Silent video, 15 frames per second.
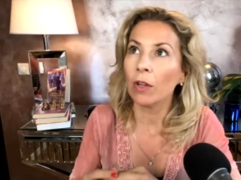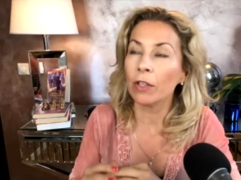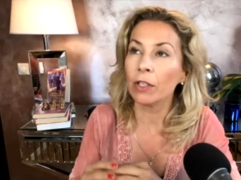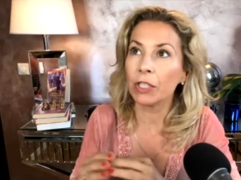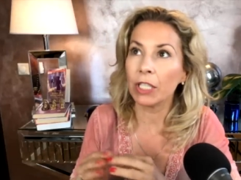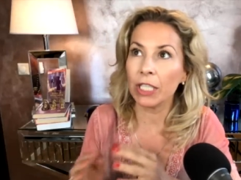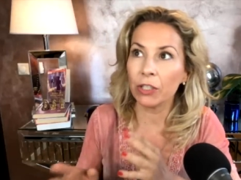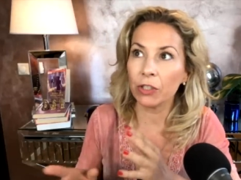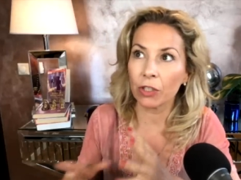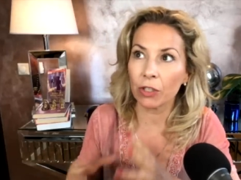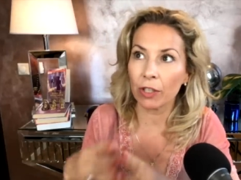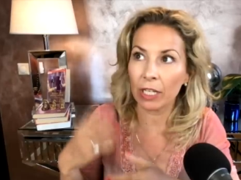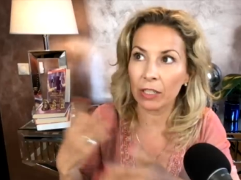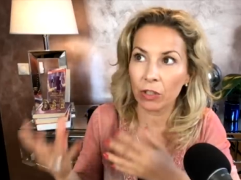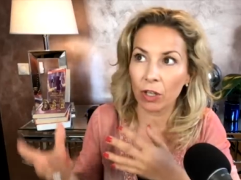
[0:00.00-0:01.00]
the teacher
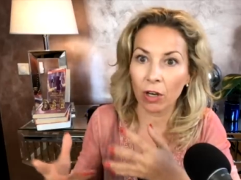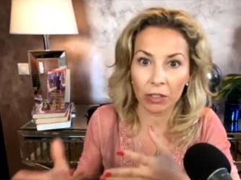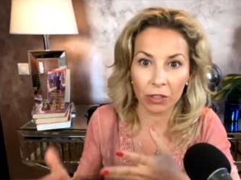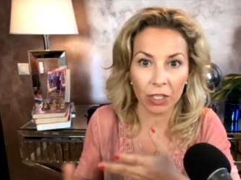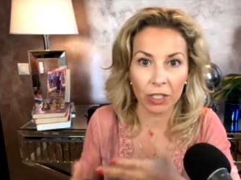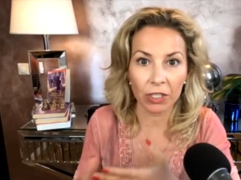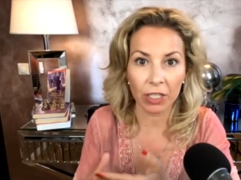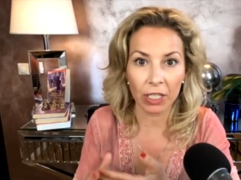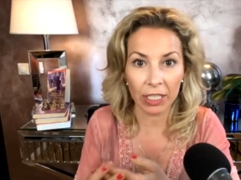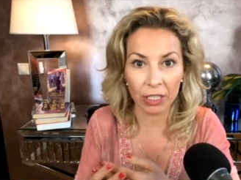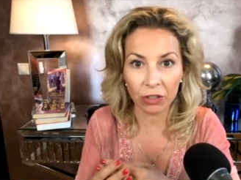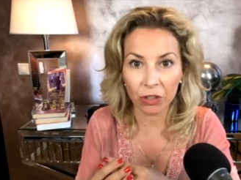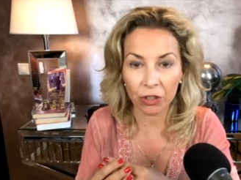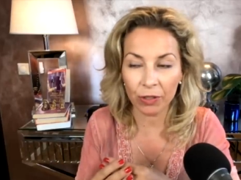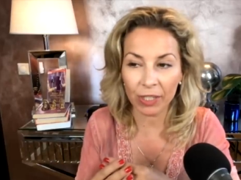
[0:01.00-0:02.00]
that taught us
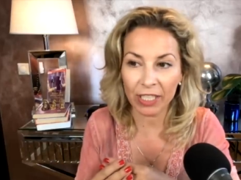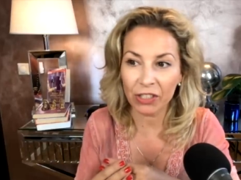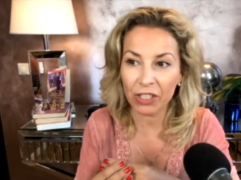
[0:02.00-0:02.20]
history,